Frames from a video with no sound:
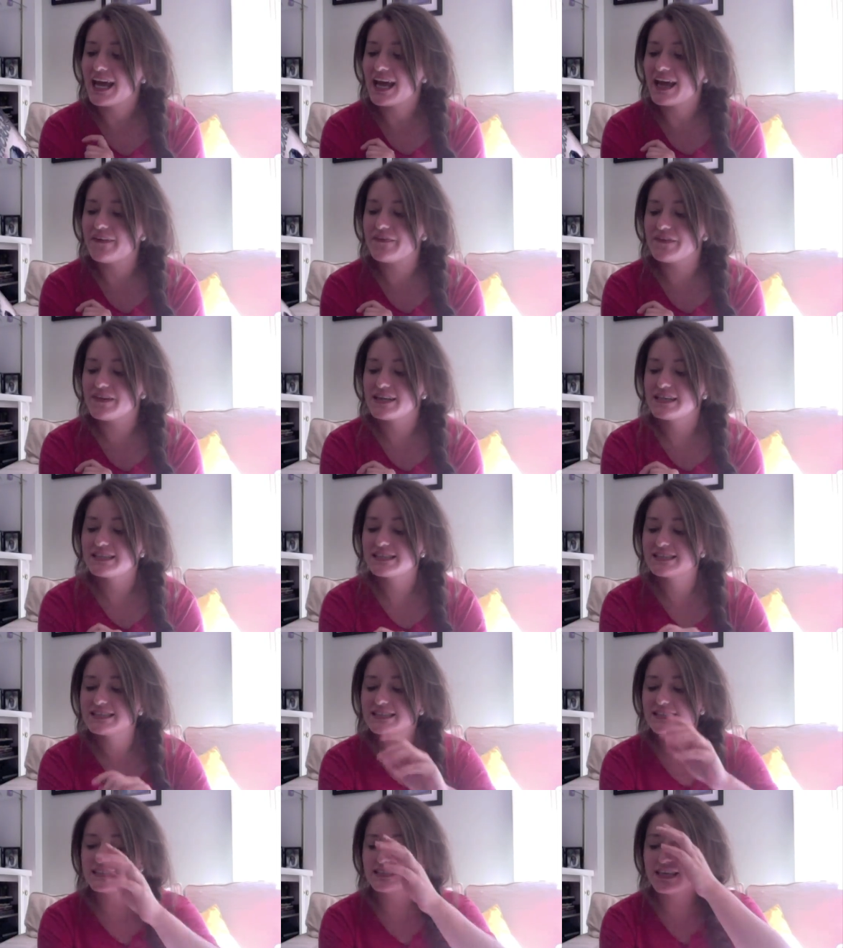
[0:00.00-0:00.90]
And this
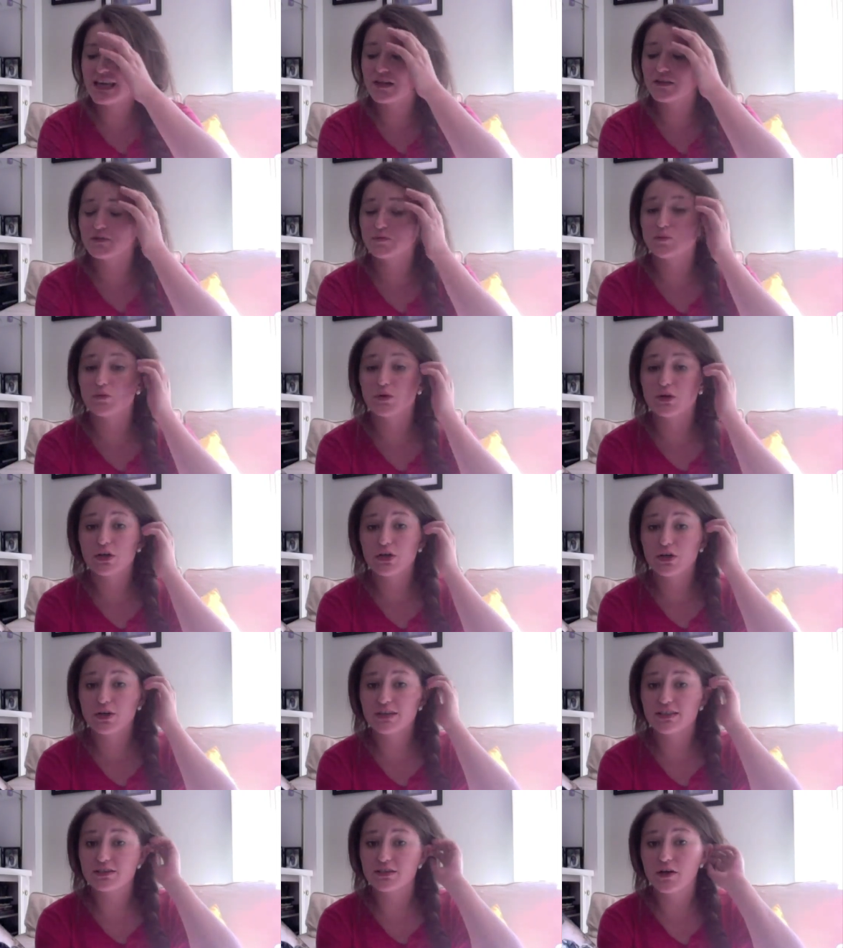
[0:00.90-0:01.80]
sounds really
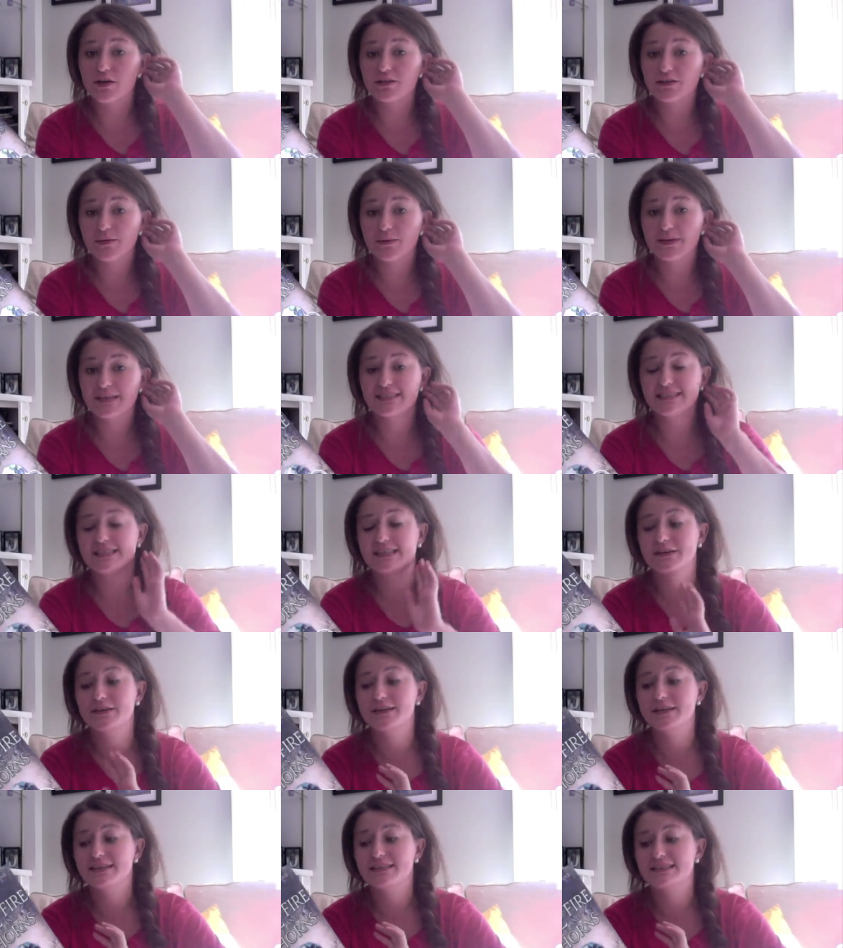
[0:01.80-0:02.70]
good. It's also a
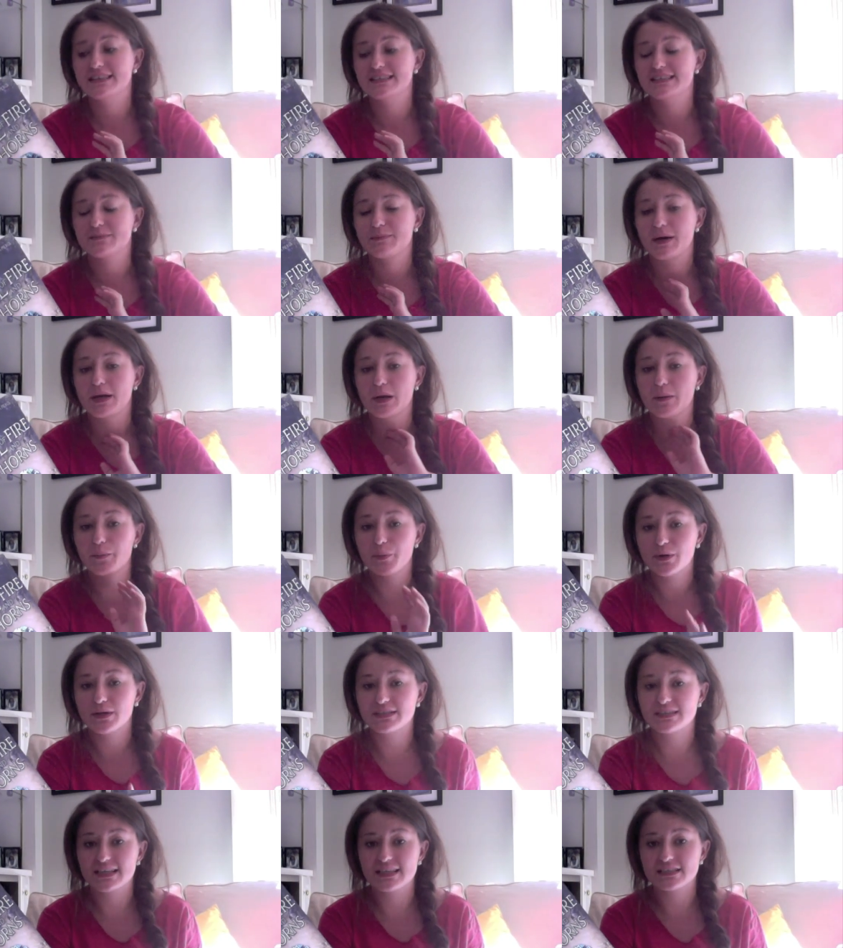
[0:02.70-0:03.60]
series. It's about a
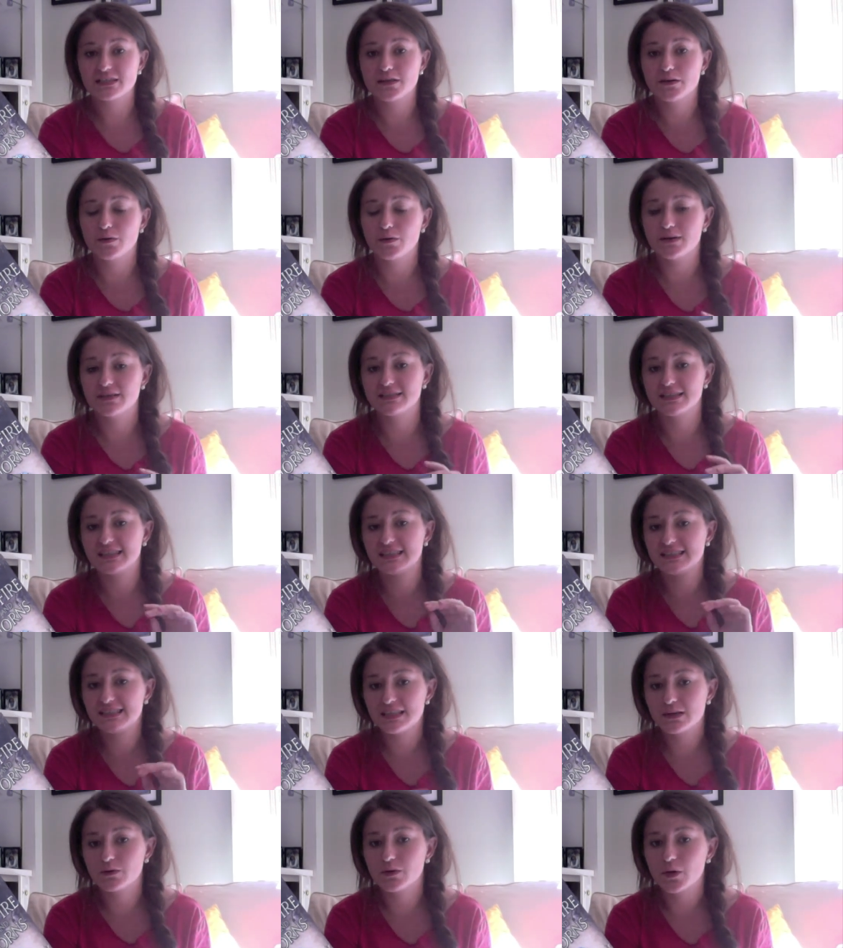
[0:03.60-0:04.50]
princess who is a
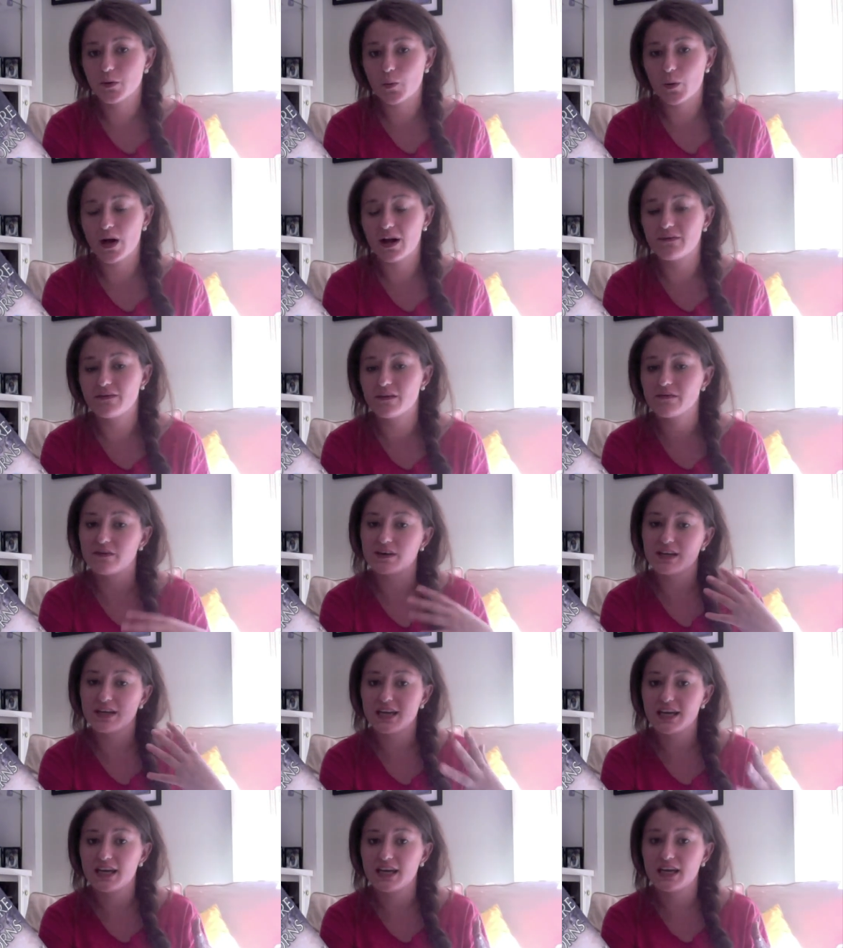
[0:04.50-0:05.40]
secret wife of a
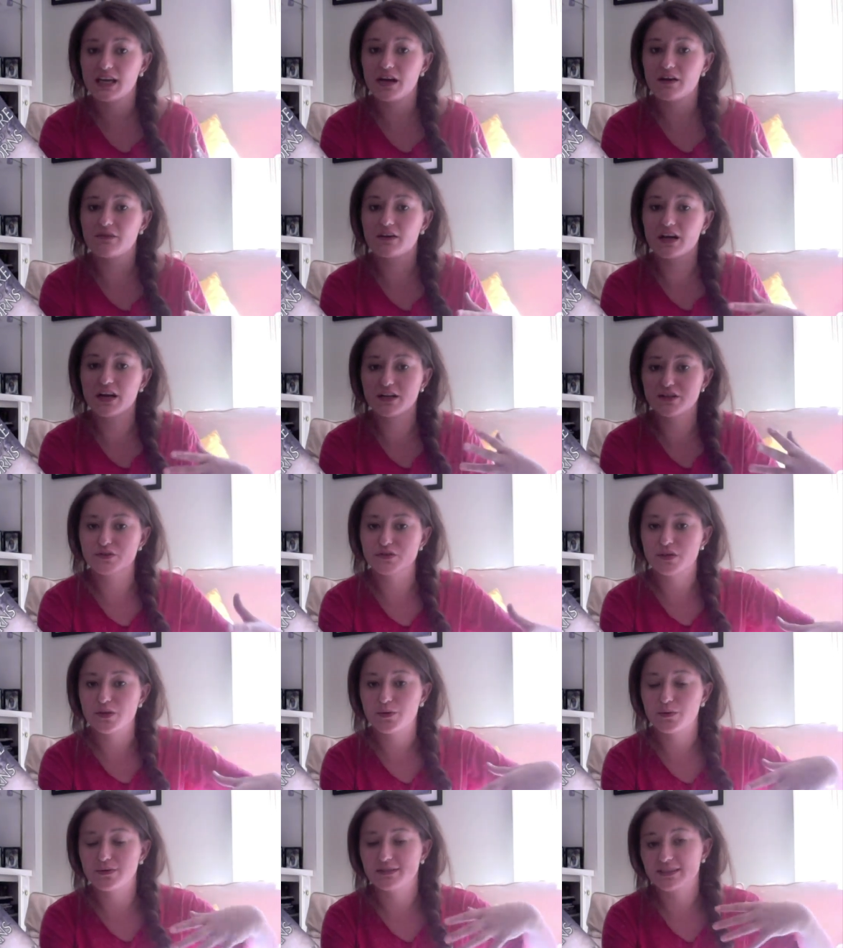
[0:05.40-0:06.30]
king of a
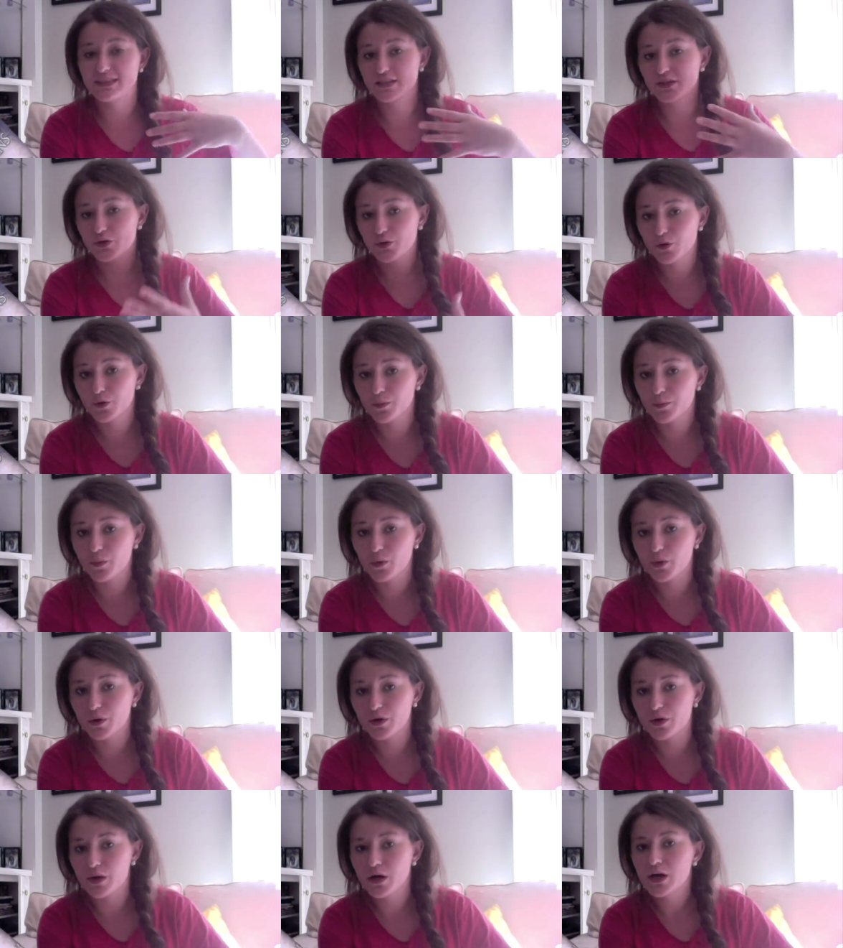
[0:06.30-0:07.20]
country who is in
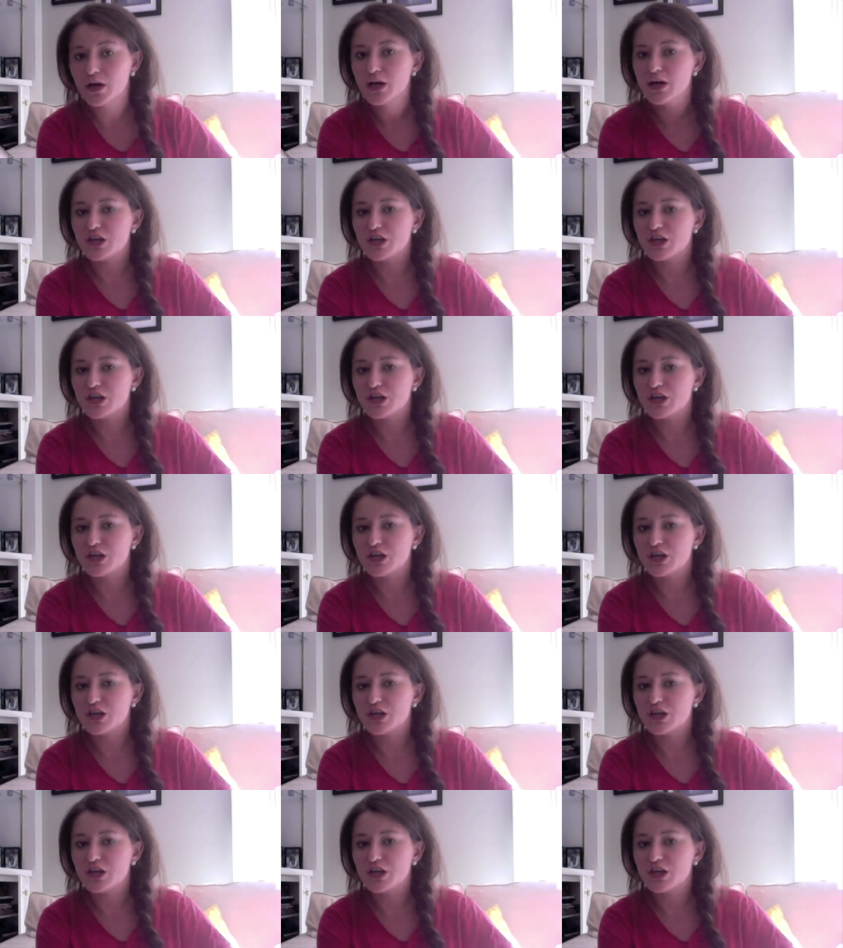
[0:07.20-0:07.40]
turmoil.